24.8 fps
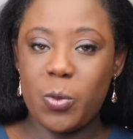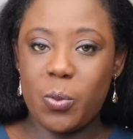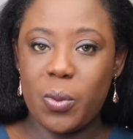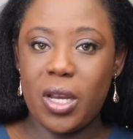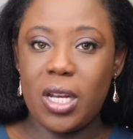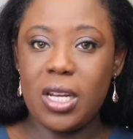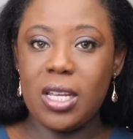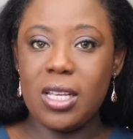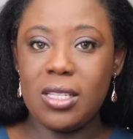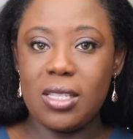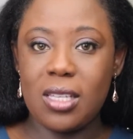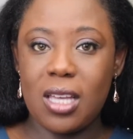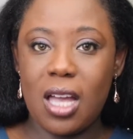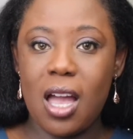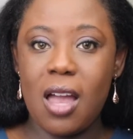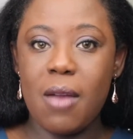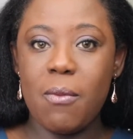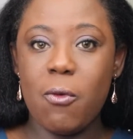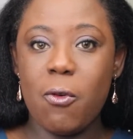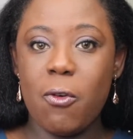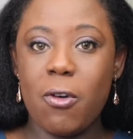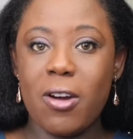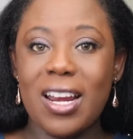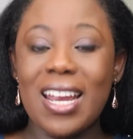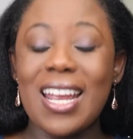spending
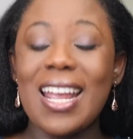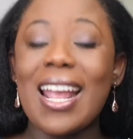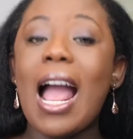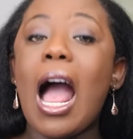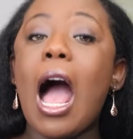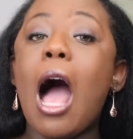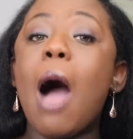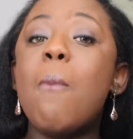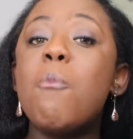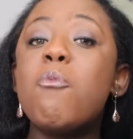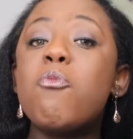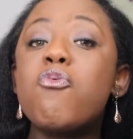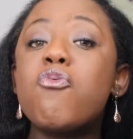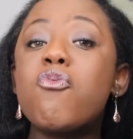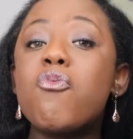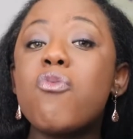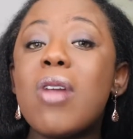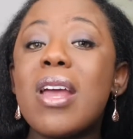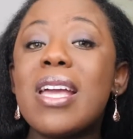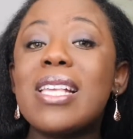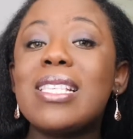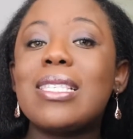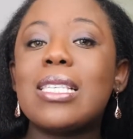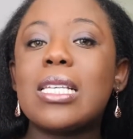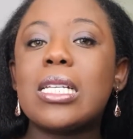time working, I'm
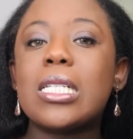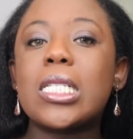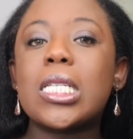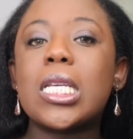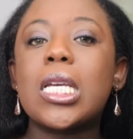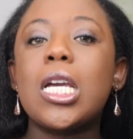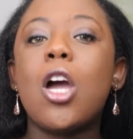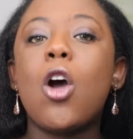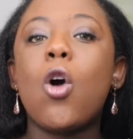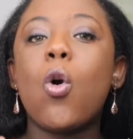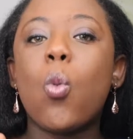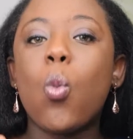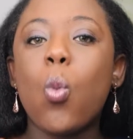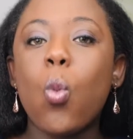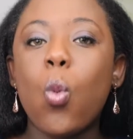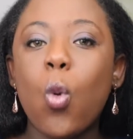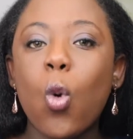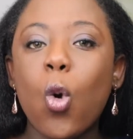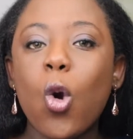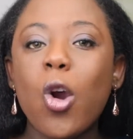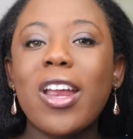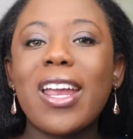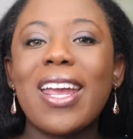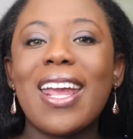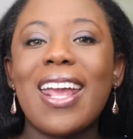present
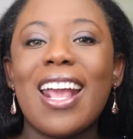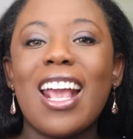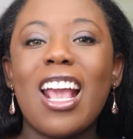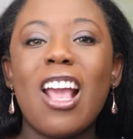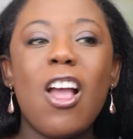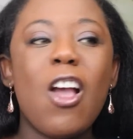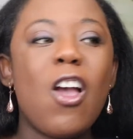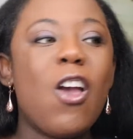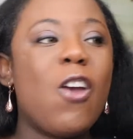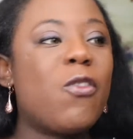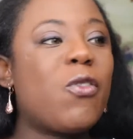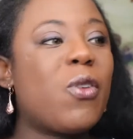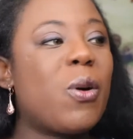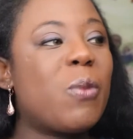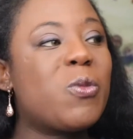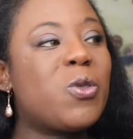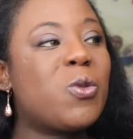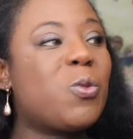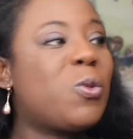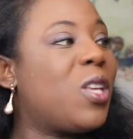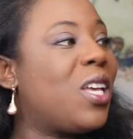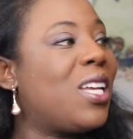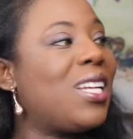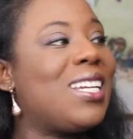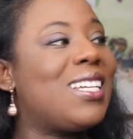working. If I'm
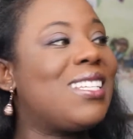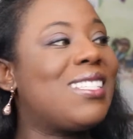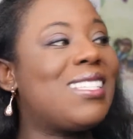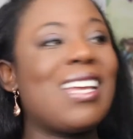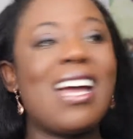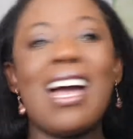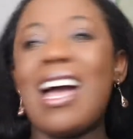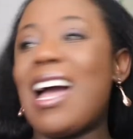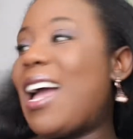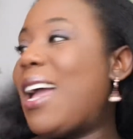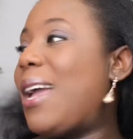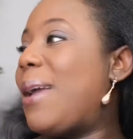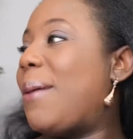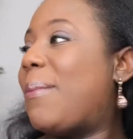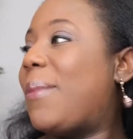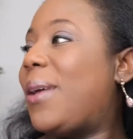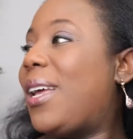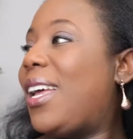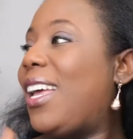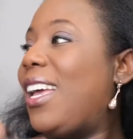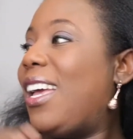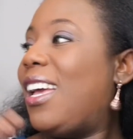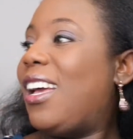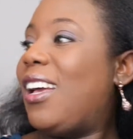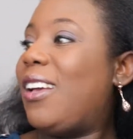spending
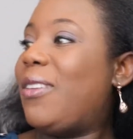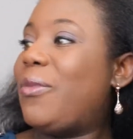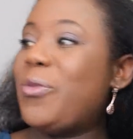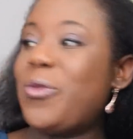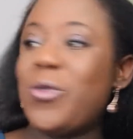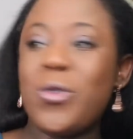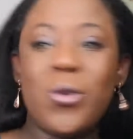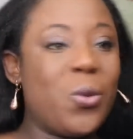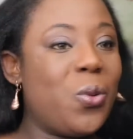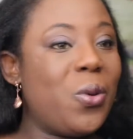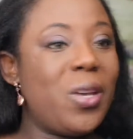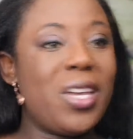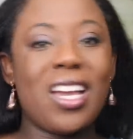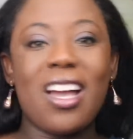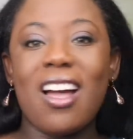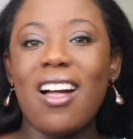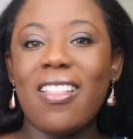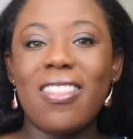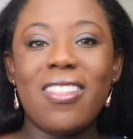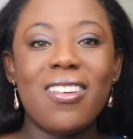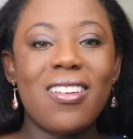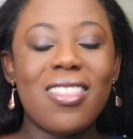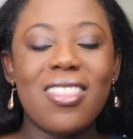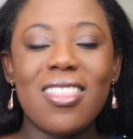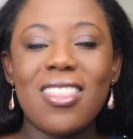time doing
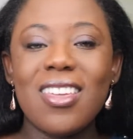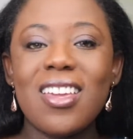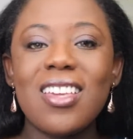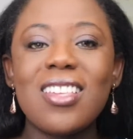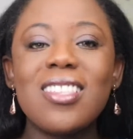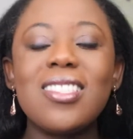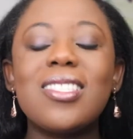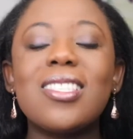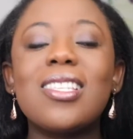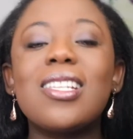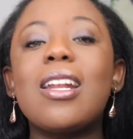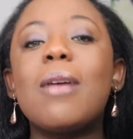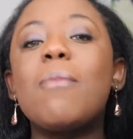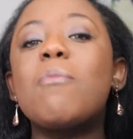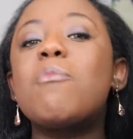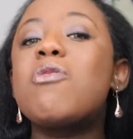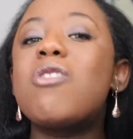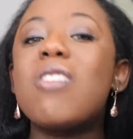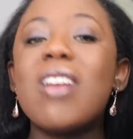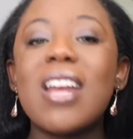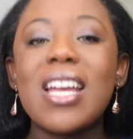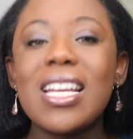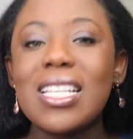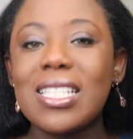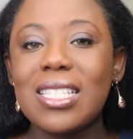other things, then I'm
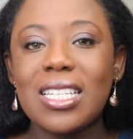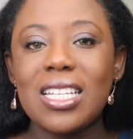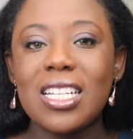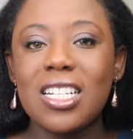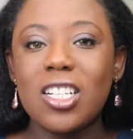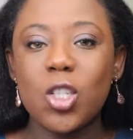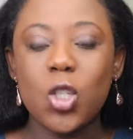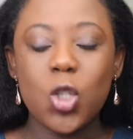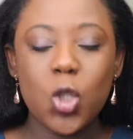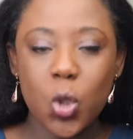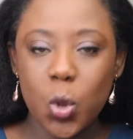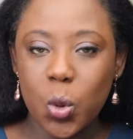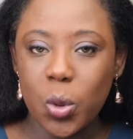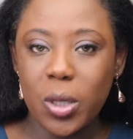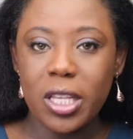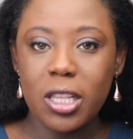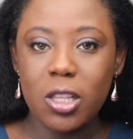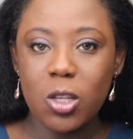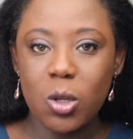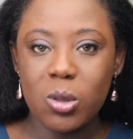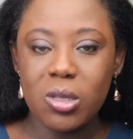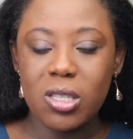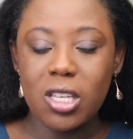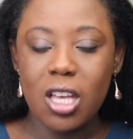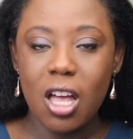present doing
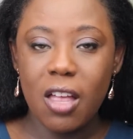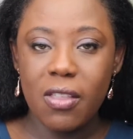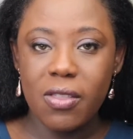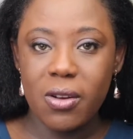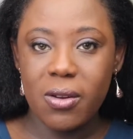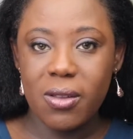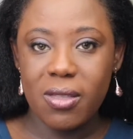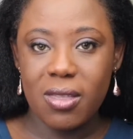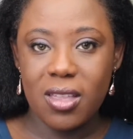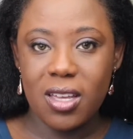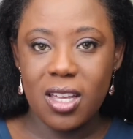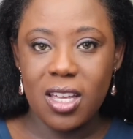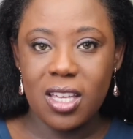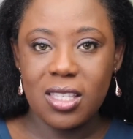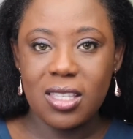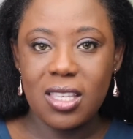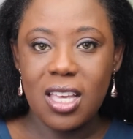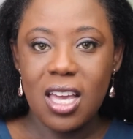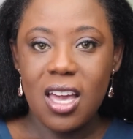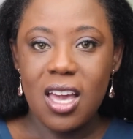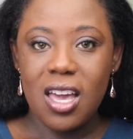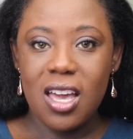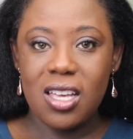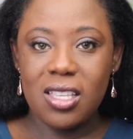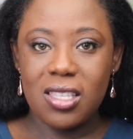those other things.
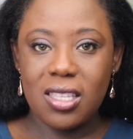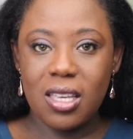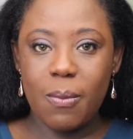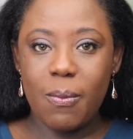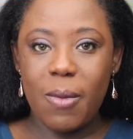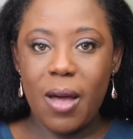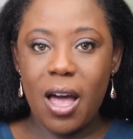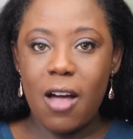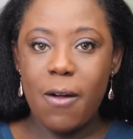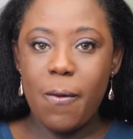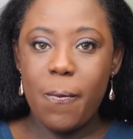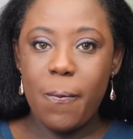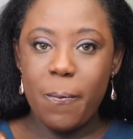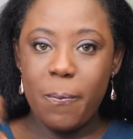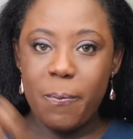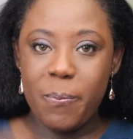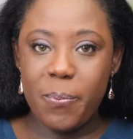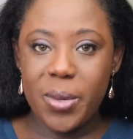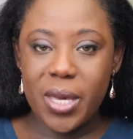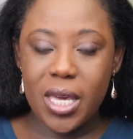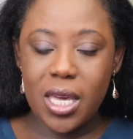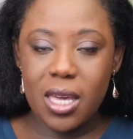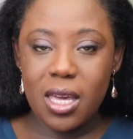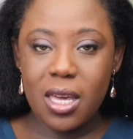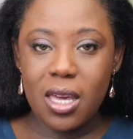It's about
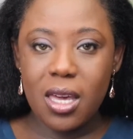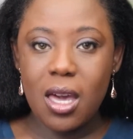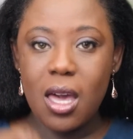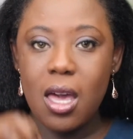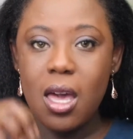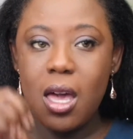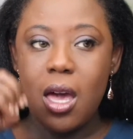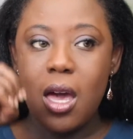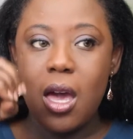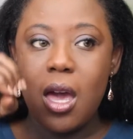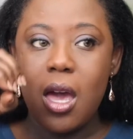being